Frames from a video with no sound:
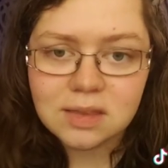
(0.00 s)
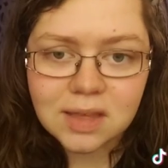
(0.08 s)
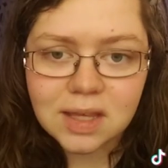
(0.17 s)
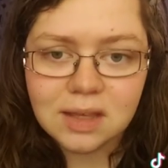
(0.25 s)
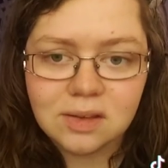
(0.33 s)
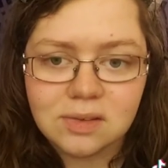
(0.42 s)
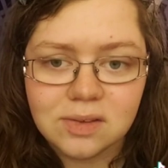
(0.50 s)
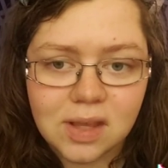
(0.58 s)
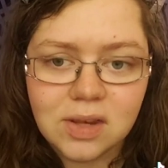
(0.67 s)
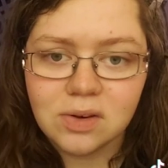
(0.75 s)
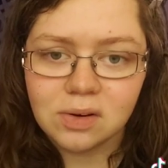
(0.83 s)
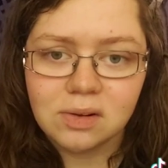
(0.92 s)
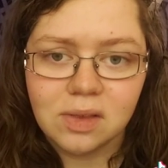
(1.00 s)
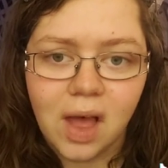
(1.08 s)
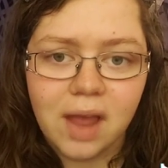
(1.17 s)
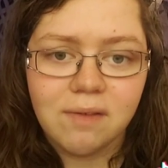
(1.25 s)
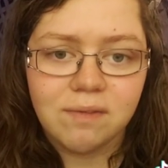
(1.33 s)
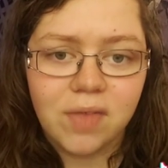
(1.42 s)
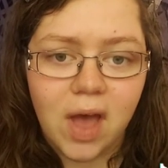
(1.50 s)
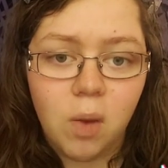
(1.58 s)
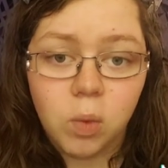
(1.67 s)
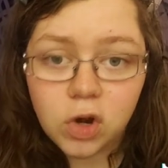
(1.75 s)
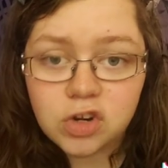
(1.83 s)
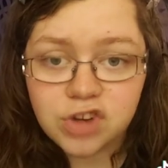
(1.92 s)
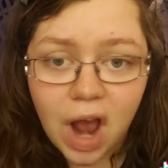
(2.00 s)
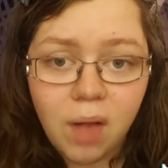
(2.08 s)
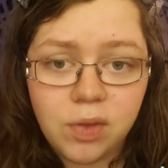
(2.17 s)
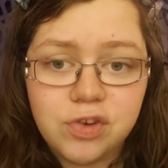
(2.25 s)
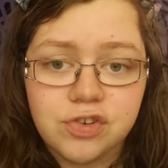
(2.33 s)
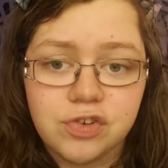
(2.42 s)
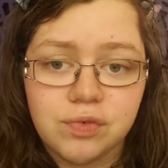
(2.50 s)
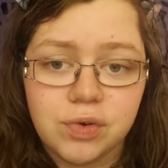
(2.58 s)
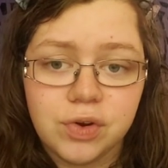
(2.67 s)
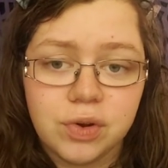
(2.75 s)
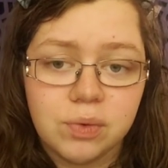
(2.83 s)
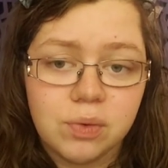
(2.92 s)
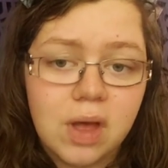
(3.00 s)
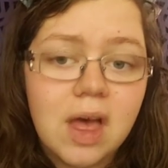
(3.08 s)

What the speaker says: things in your life that were challenges for you.